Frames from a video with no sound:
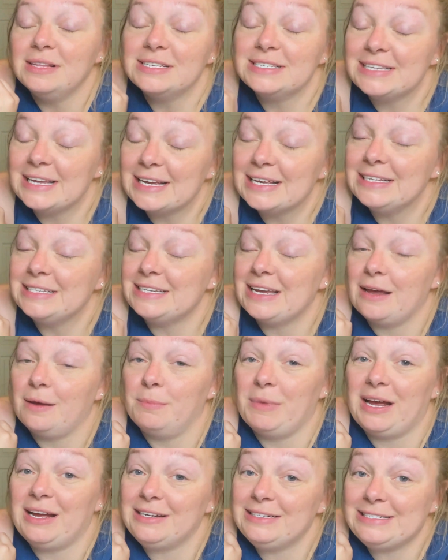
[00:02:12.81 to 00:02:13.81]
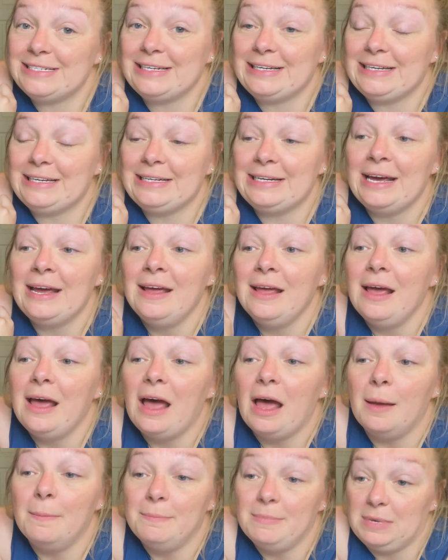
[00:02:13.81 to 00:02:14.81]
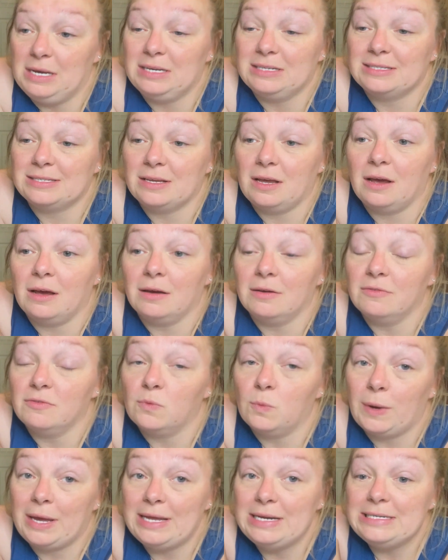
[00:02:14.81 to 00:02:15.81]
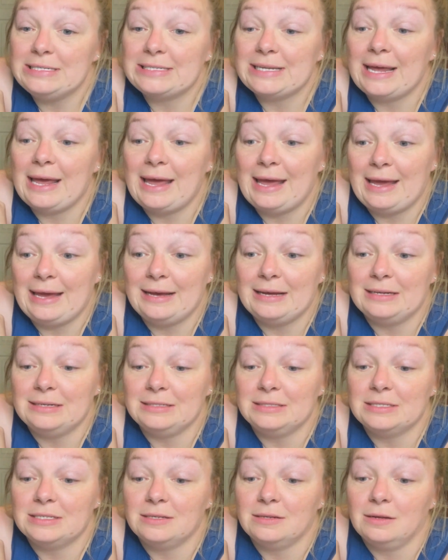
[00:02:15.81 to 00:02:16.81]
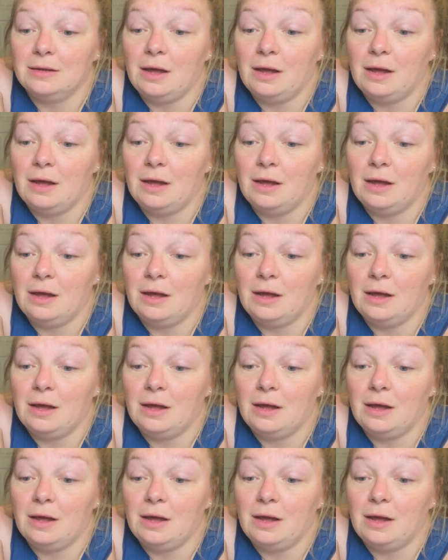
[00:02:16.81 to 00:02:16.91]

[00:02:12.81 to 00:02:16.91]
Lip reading: The second time I did a mix of wheat and